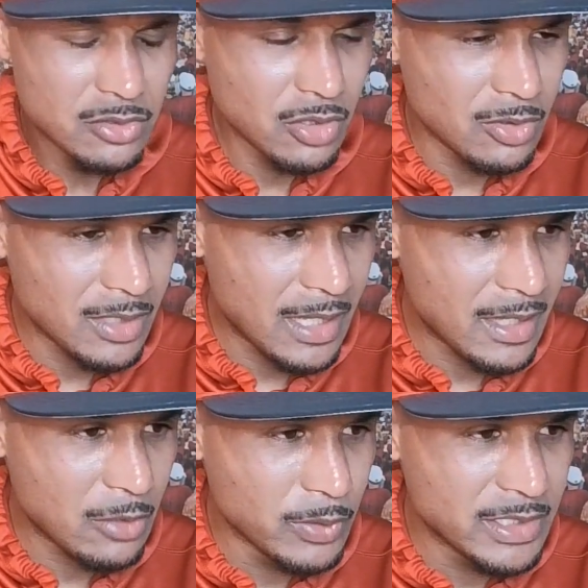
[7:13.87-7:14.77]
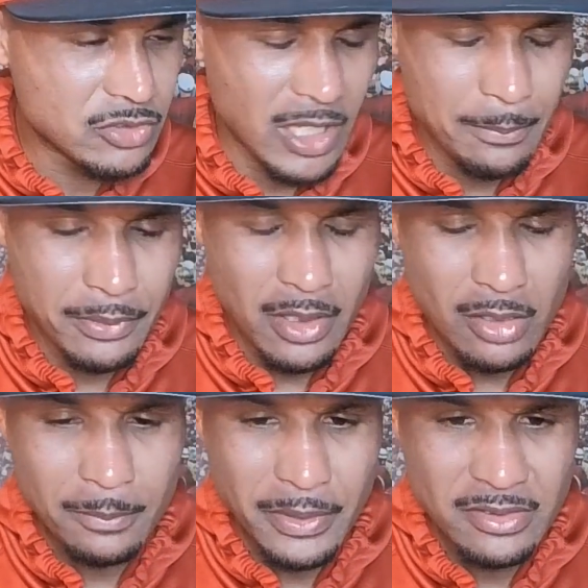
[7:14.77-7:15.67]
So I, I, really try to put
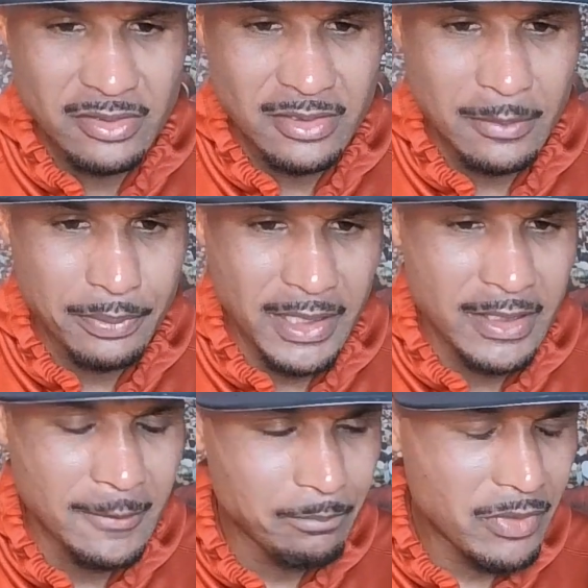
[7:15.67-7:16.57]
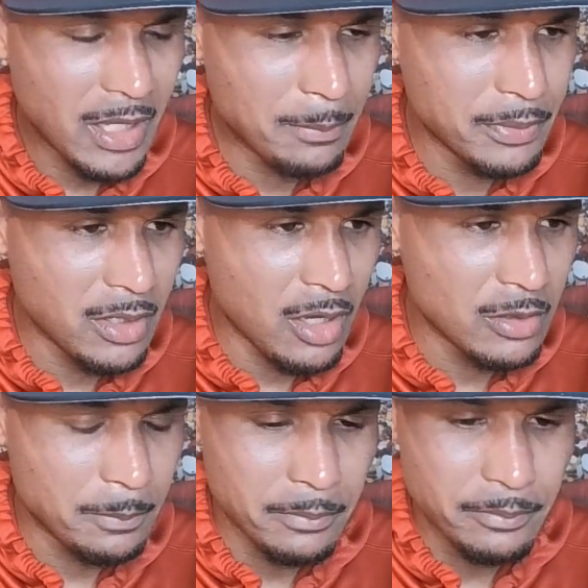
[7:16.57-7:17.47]
all the pieces into play. I put
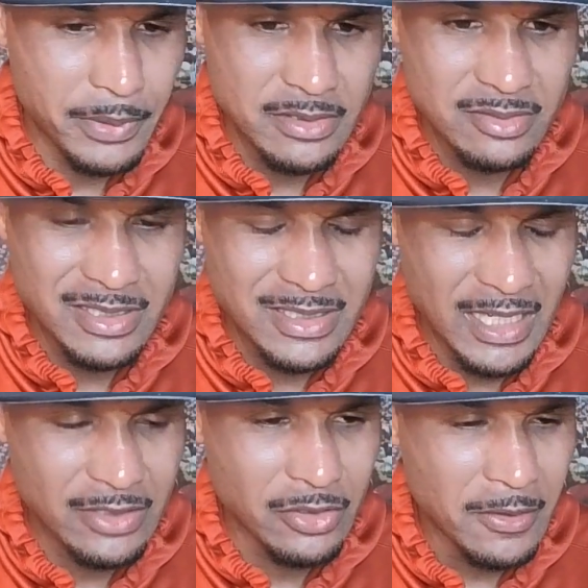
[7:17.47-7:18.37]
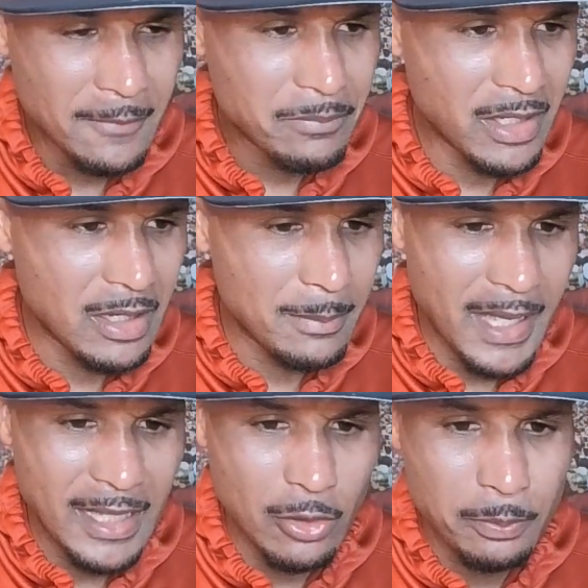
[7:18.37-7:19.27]
all the pieces together um,
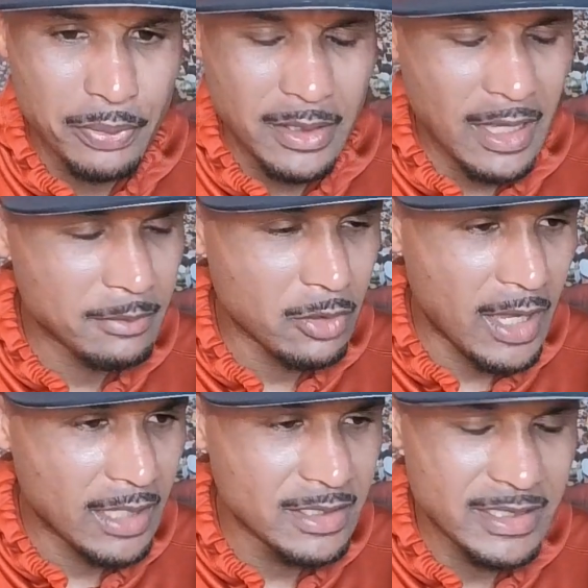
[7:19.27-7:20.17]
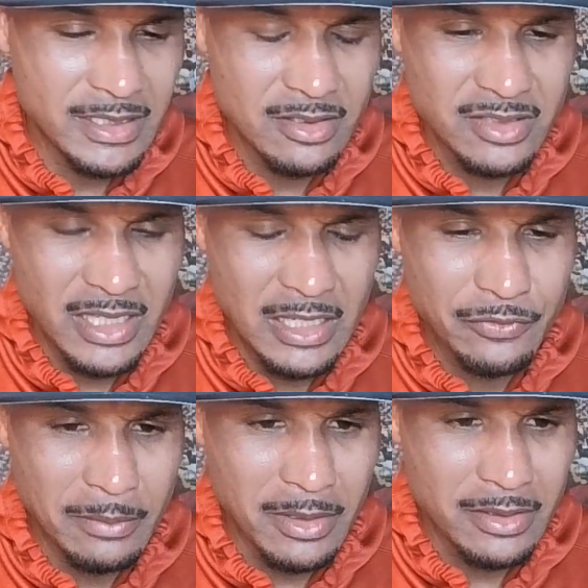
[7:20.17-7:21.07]
I don't put I don't I look at this
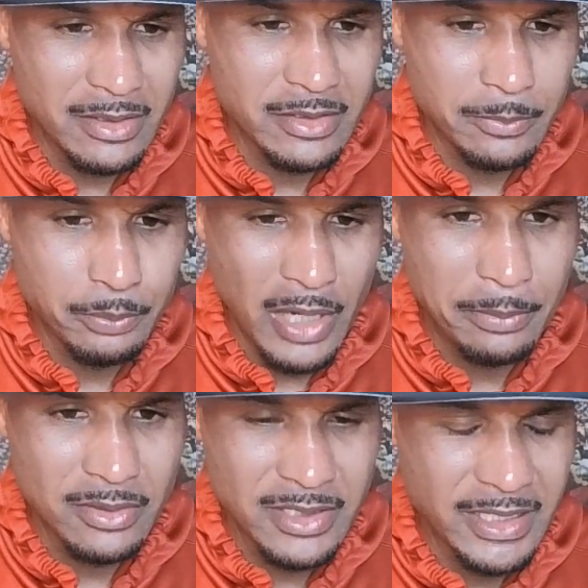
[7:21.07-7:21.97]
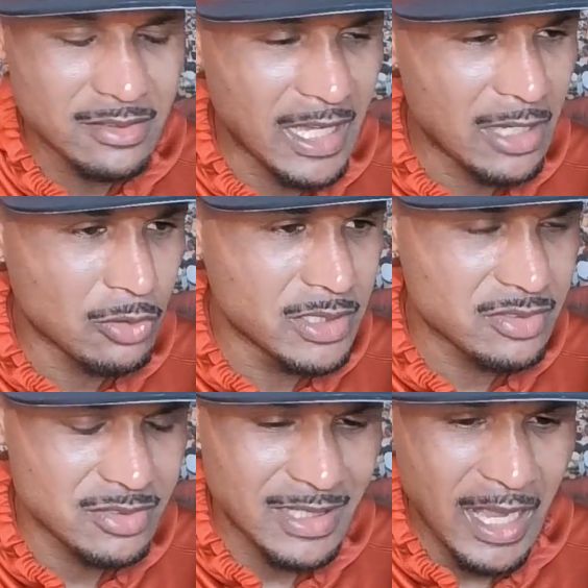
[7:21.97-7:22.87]
thing from a, a, the proper lens. I don't
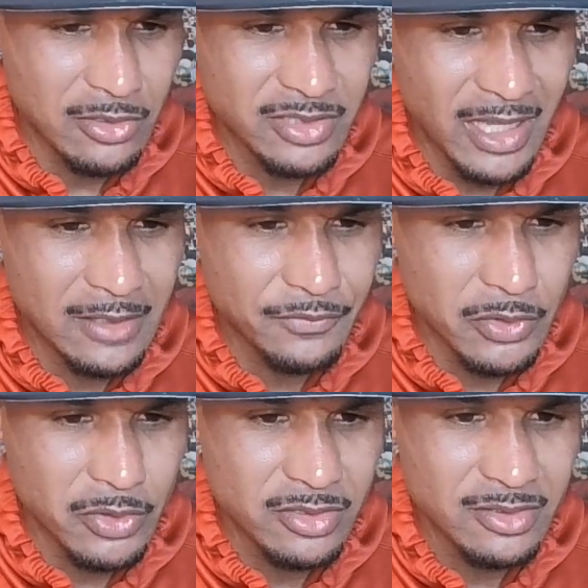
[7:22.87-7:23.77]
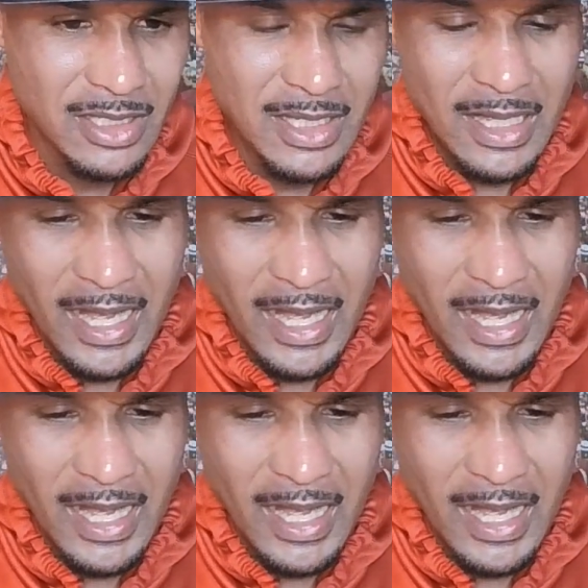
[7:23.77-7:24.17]
listen to outside influences.